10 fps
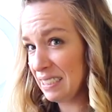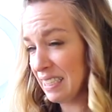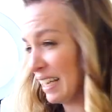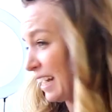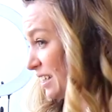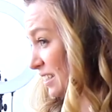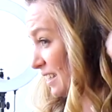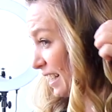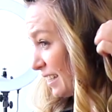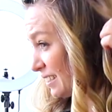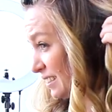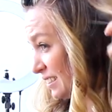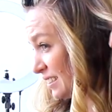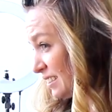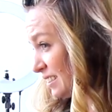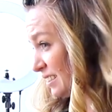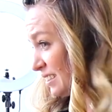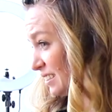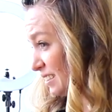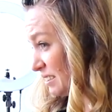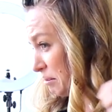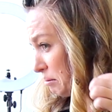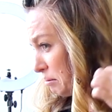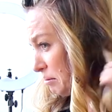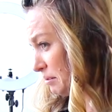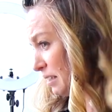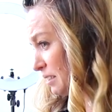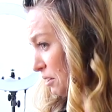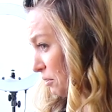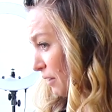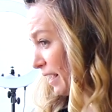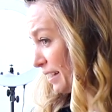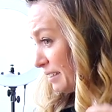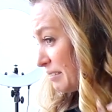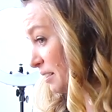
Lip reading: Kinda looks like, oof, that's a little ratty.